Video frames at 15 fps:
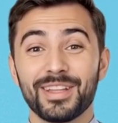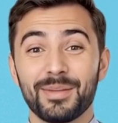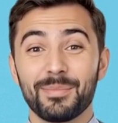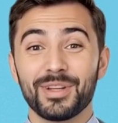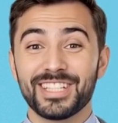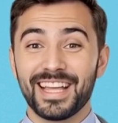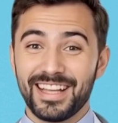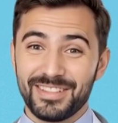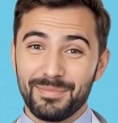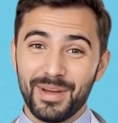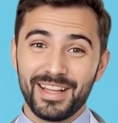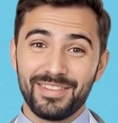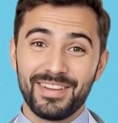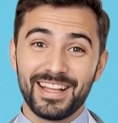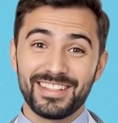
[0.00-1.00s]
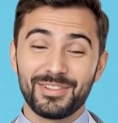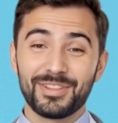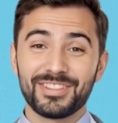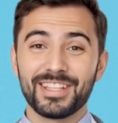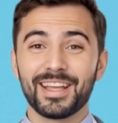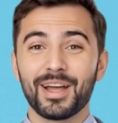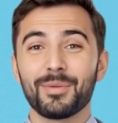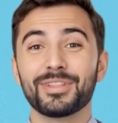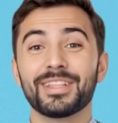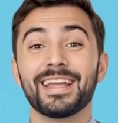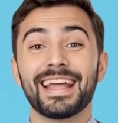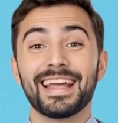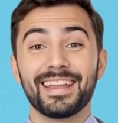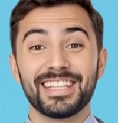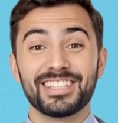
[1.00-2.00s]
that protects blood vessels and helps the
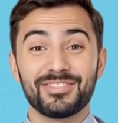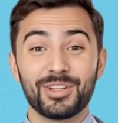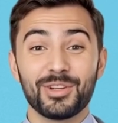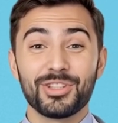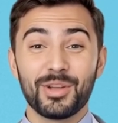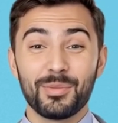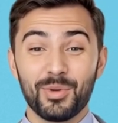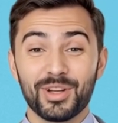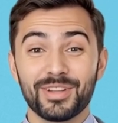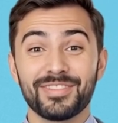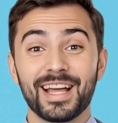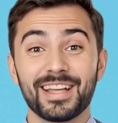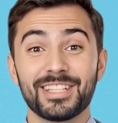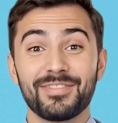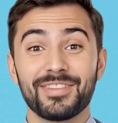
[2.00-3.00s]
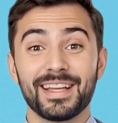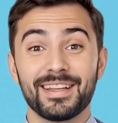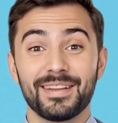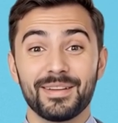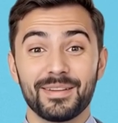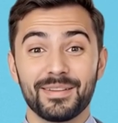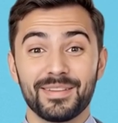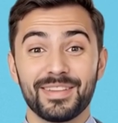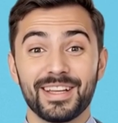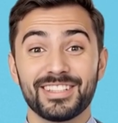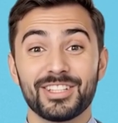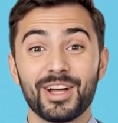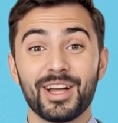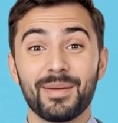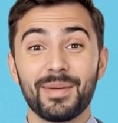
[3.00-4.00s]
kidneys filter more effectively.
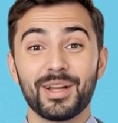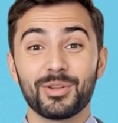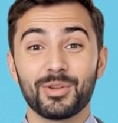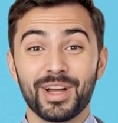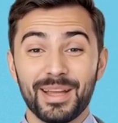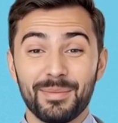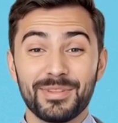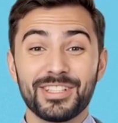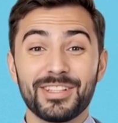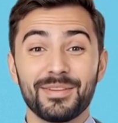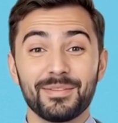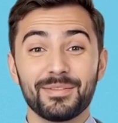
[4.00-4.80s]
Let's talk about grapes.